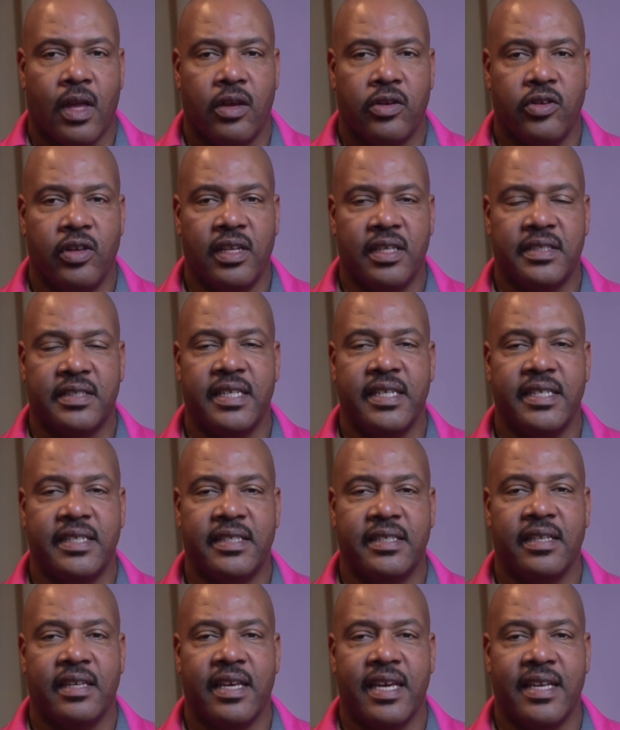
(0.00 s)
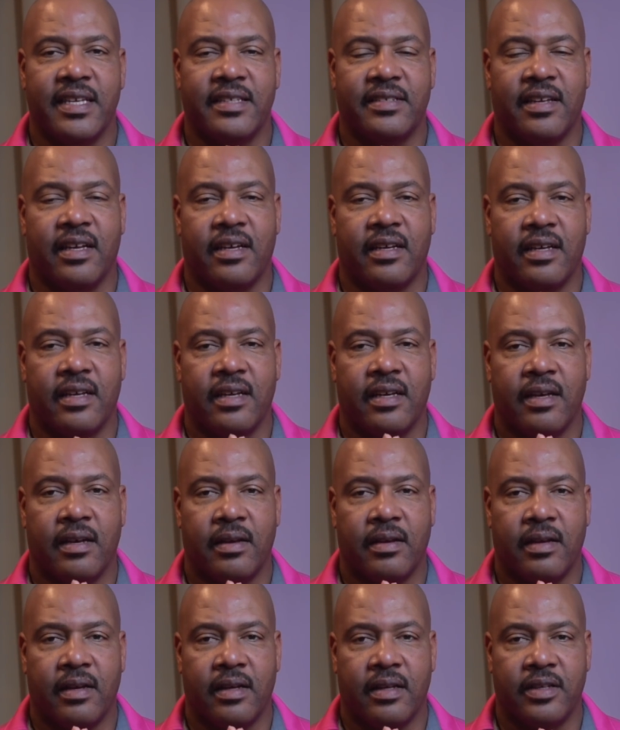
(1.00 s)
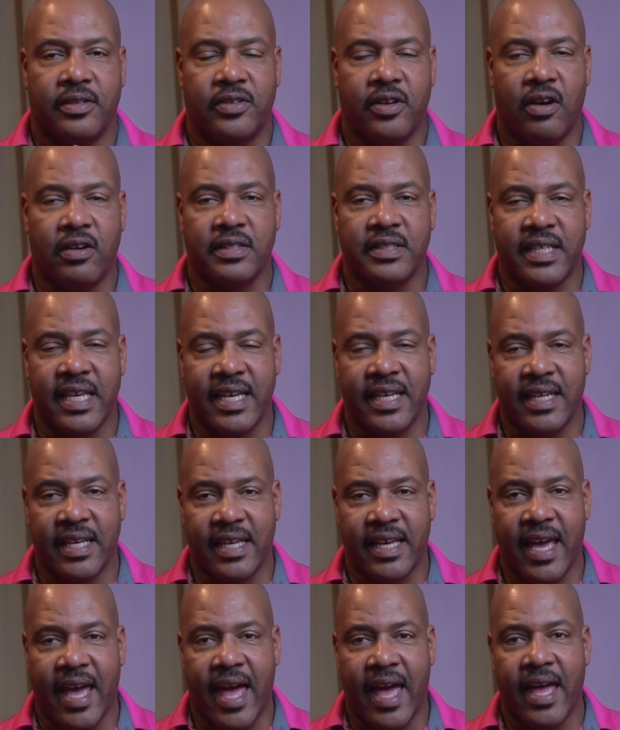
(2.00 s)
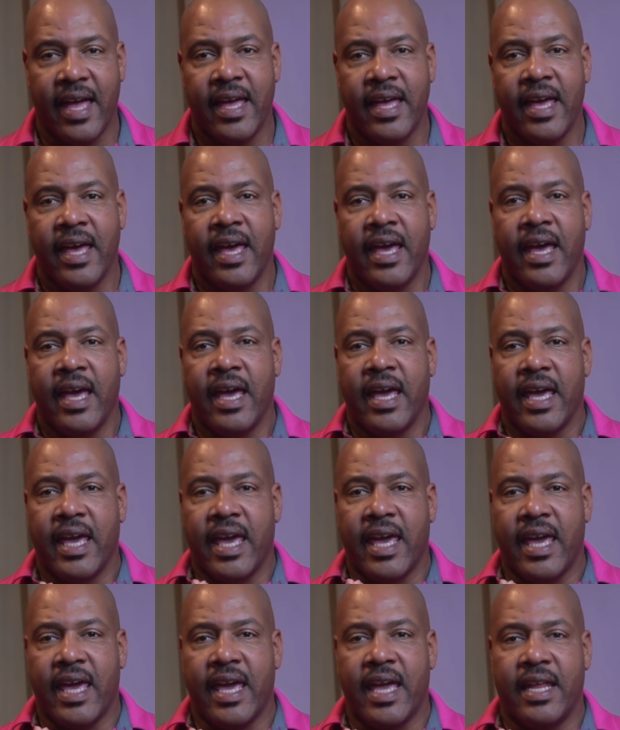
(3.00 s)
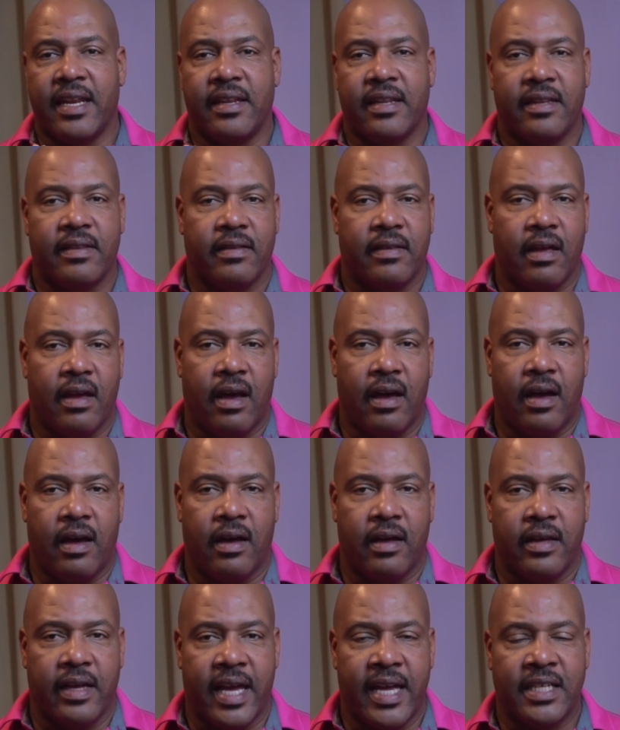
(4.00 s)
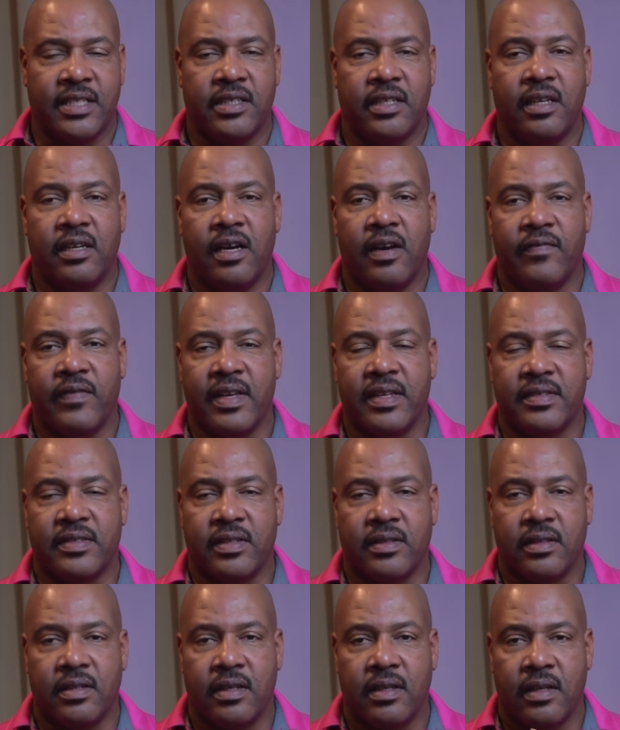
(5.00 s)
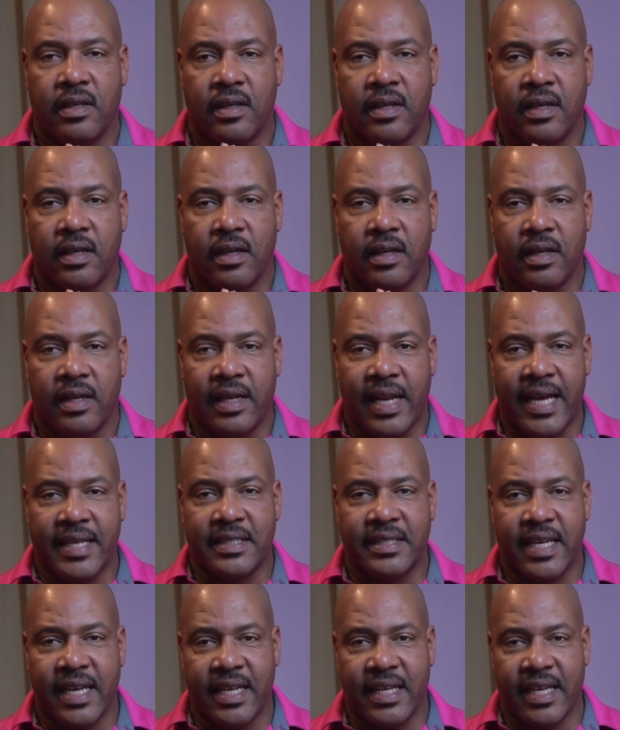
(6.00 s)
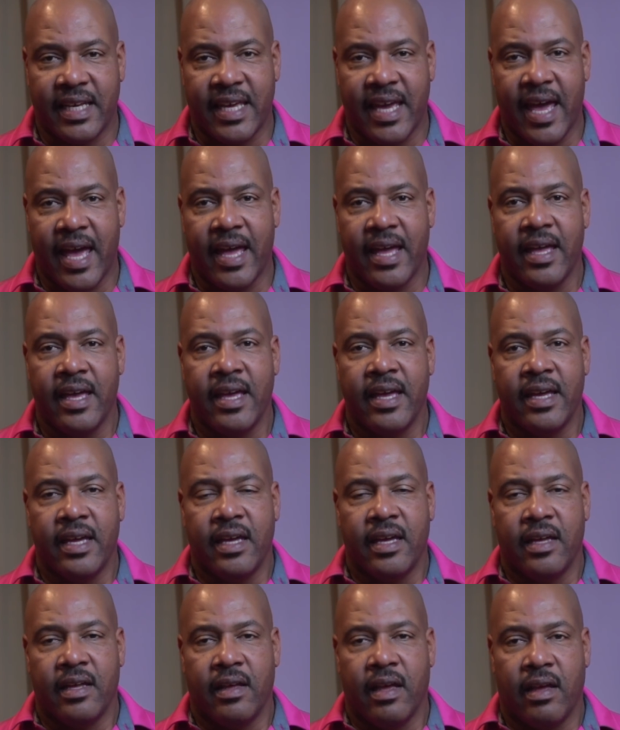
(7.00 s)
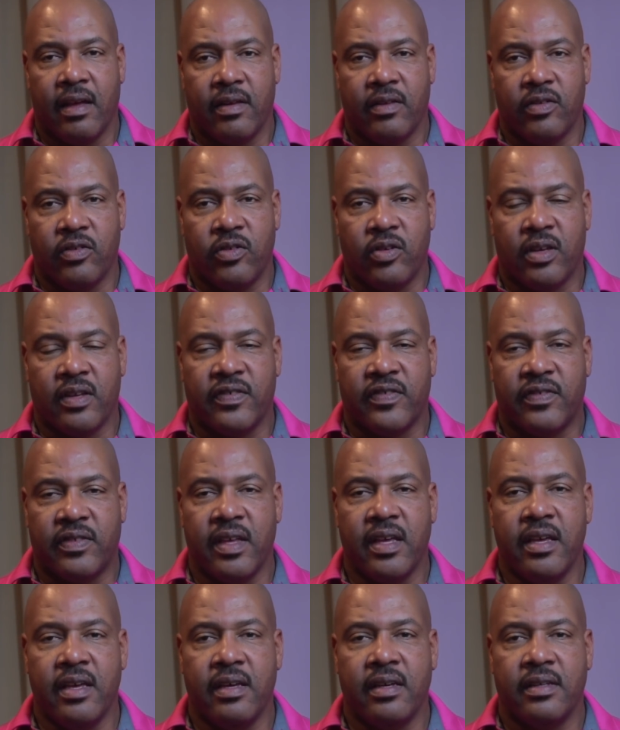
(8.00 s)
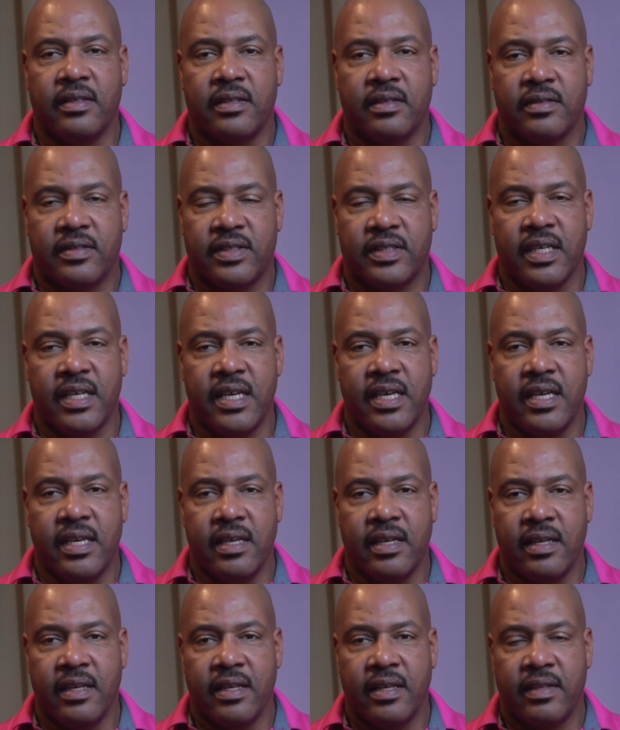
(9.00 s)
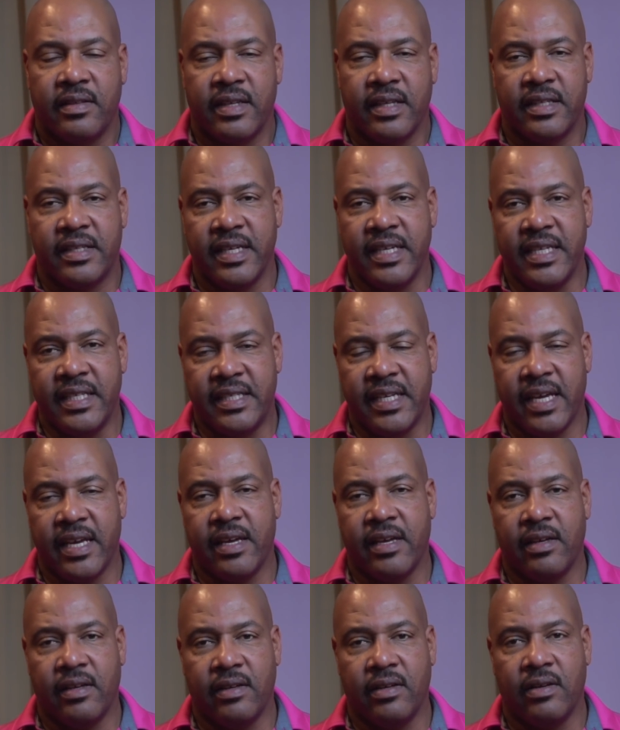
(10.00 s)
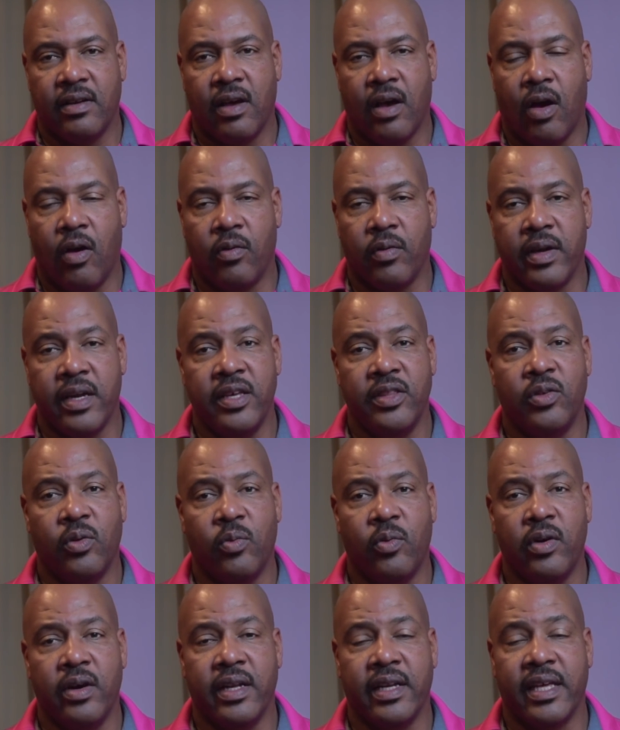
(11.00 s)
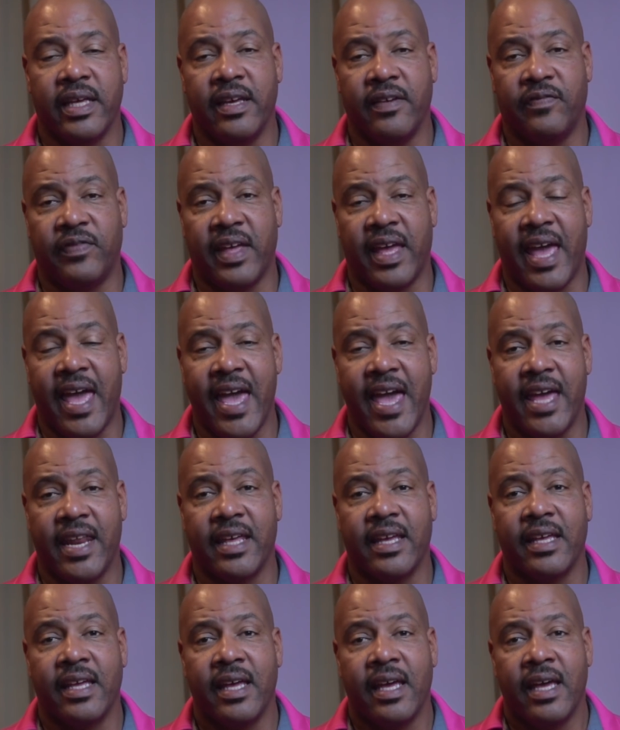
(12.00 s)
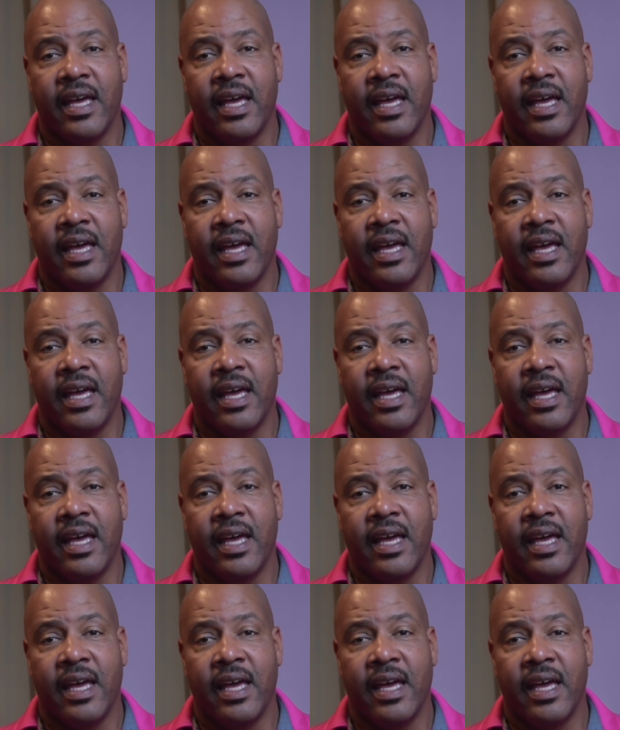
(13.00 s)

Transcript: Ulysses is a dark-skinned guy and Angelov is a light-skinned guy, you can still see the detail on either one if they had it.